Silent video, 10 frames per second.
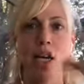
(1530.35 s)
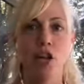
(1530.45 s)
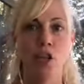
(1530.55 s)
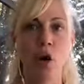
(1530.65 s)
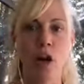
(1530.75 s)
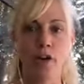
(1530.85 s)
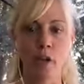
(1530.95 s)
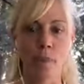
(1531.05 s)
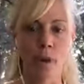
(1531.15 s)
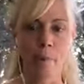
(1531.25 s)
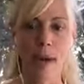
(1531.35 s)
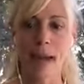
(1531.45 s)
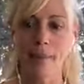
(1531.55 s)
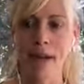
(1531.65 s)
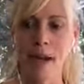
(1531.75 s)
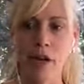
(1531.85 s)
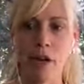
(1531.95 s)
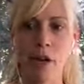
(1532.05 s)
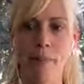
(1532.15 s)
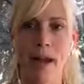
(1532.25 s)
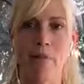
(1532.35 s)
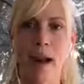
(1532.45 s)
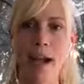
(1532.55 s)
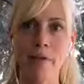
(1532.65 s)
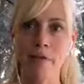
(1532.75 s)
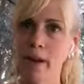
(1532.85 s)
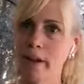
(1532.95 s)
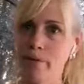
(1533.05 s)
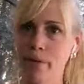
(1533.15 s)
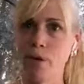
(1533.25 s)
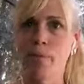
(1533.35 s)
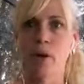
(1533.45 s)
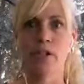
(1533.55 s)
So also put a bath mat or yoga mat right in front of their food bowl.